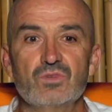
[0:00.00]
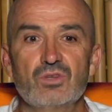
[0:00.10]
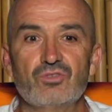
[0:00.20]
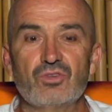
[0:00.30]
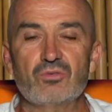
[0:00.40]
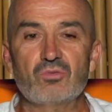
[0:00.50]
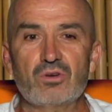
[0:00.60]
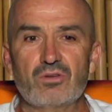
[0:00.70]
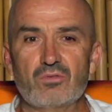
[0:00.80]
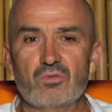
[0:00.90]
So what
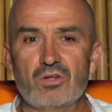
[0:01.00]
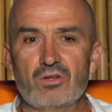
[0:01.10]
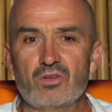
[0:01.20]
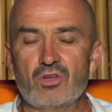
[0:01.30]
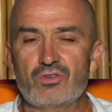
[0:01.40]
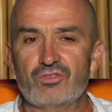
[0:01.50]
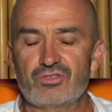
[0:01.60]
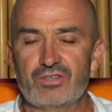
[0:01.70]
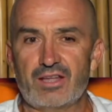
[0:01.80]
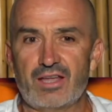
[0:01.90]
I noticed
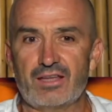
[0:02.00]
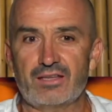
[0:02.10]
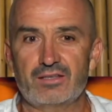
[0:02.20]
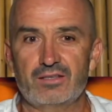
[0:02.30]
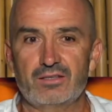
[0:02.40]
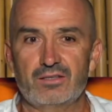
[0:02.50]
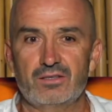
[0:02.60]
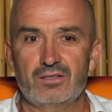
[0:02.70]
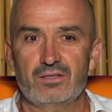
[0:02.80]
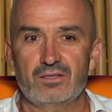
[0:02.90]
today,
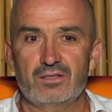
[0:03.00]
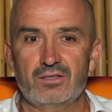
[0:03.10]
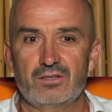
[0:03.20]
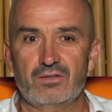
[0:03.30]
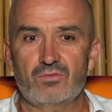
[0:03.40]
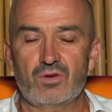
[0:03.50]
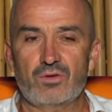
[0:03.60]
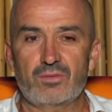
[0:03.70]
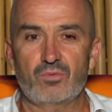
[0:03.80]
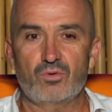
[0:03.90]
a very
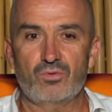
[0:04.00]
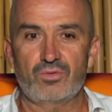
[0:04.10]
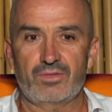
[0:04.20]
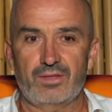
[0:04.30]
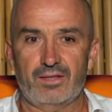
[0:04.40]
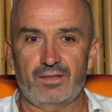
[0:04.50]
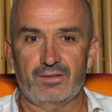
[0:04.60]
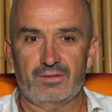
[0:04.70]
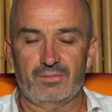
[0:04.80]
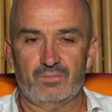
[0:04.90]
important
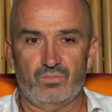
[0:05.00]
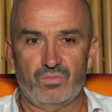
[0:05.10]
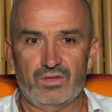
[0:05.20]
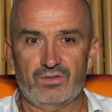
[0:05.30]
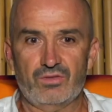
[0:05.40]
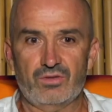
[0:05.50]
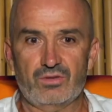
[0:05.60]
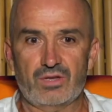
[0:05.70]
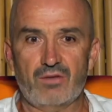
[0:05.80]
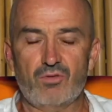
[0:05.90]
thing, is that
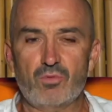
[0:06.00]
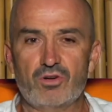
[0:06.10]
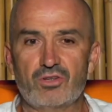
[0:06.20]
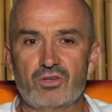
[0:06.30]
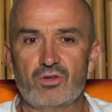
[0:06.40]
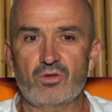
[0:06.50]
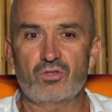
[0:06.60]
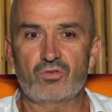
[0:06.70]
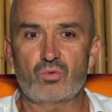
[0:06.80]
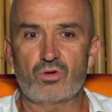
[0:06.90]
everybody I know
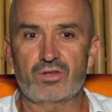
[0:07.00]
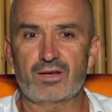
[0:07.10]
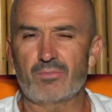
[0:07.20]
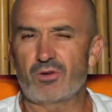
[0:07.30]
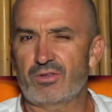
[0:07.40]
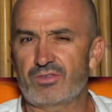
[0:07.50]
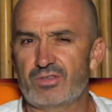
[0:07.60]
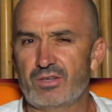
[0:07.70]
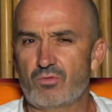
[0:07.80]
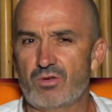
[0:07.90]
that's woken up, that I
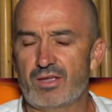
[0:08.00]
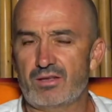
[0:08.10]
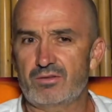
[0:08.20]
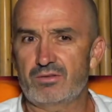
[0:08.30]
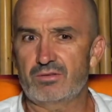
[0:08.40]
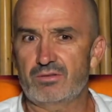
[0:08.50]
see around,